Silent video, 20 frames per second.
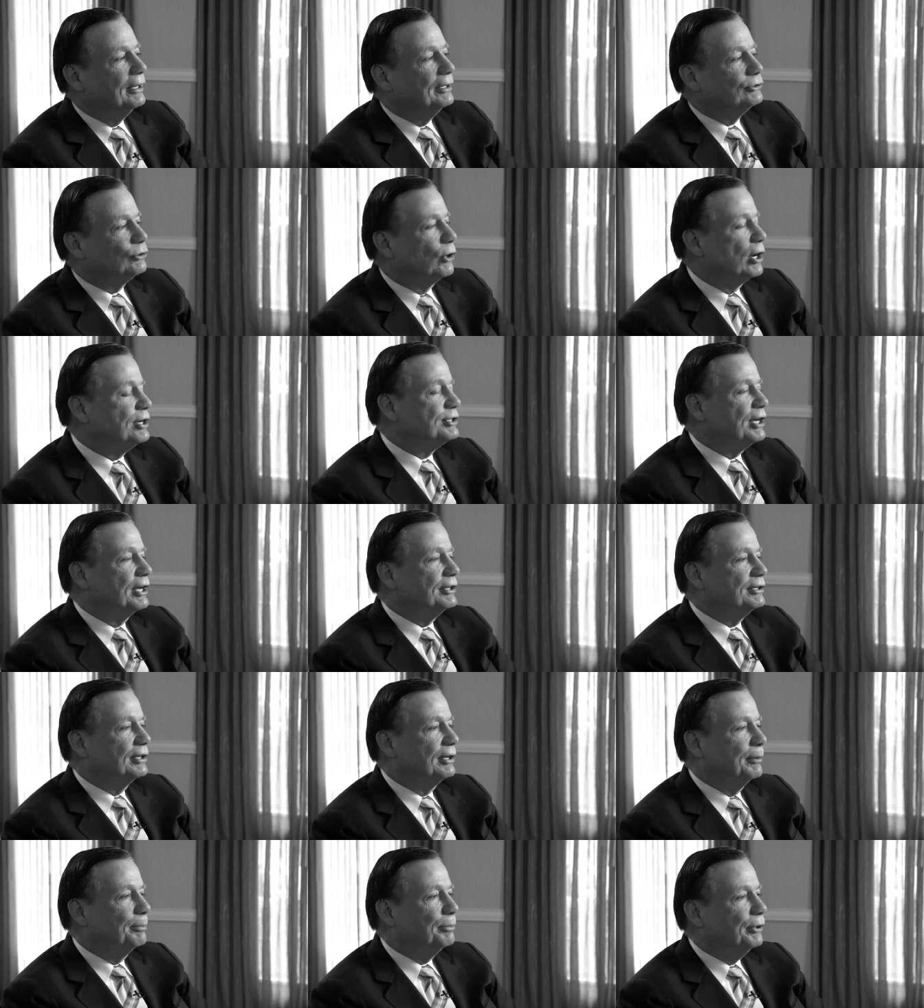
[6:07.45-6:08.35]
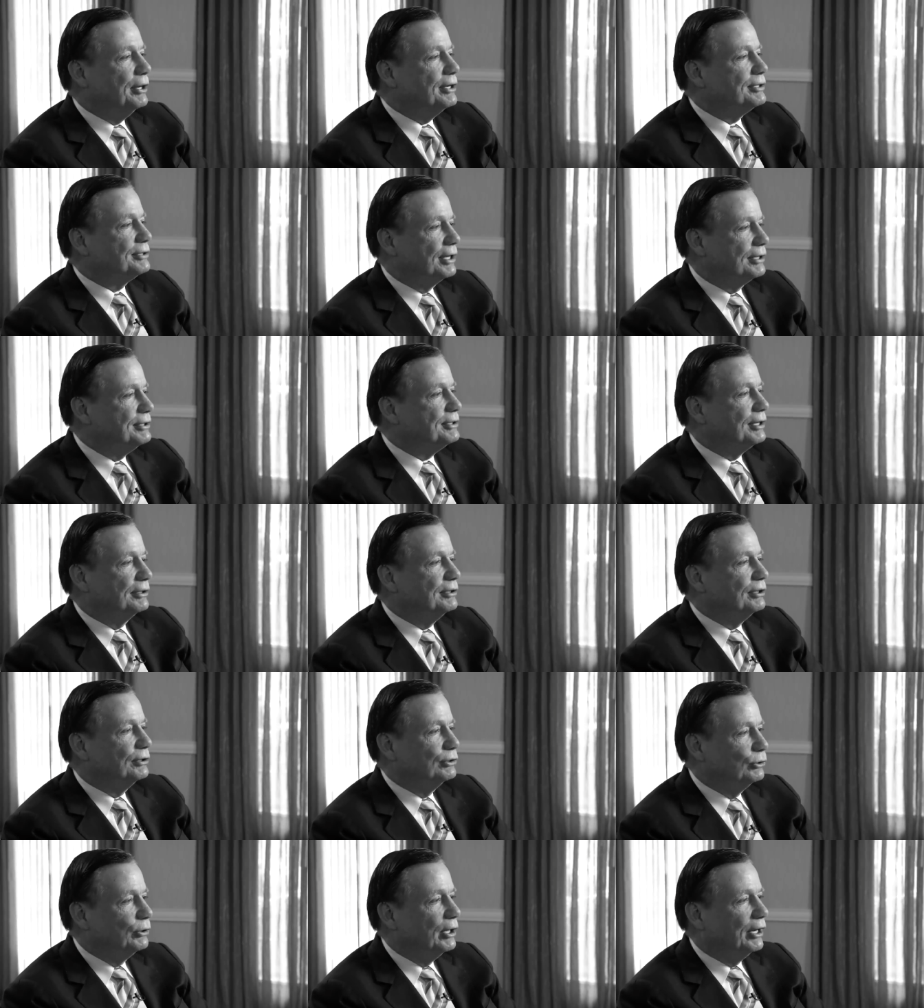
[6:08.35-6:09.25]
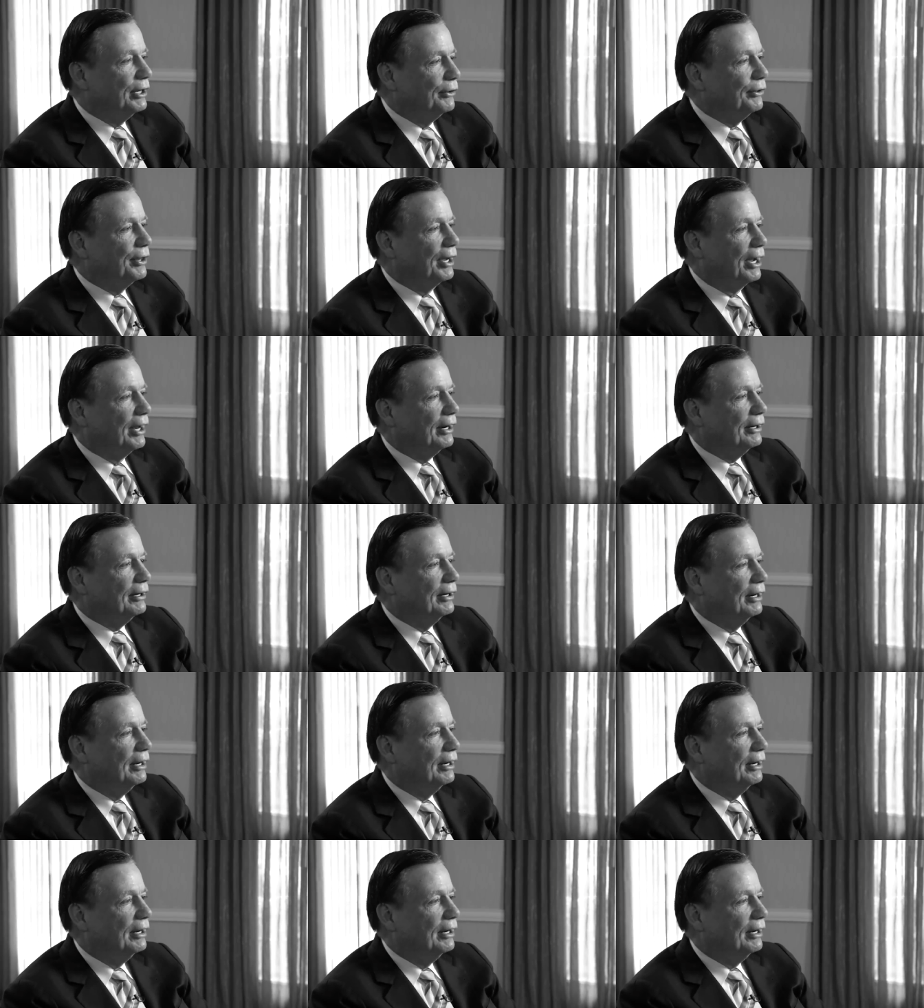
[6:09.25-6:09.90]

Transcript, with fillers: So I said to the priest, I said, Did you hear that?